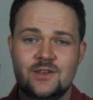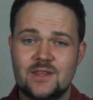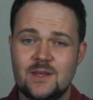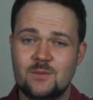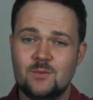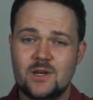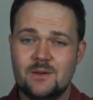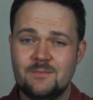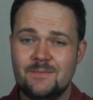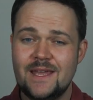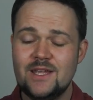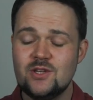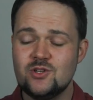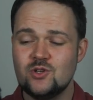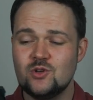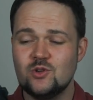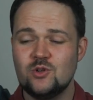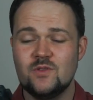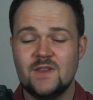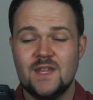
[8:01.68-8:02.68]
you then wanna make
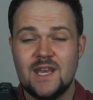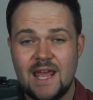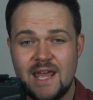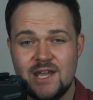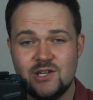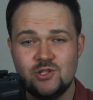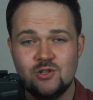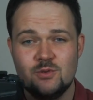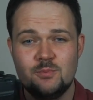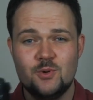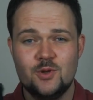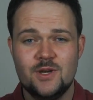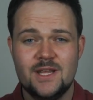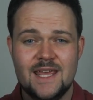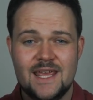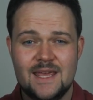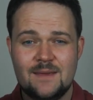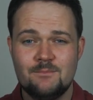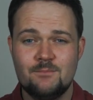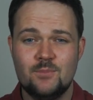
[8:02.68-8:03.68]
sure that as you're
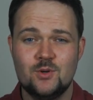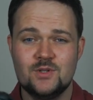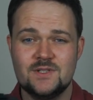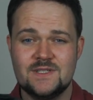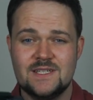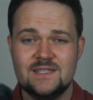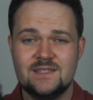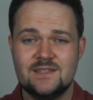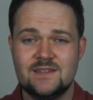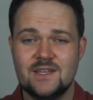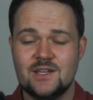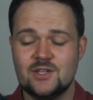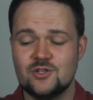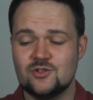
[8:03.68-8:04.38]
putting inputs into the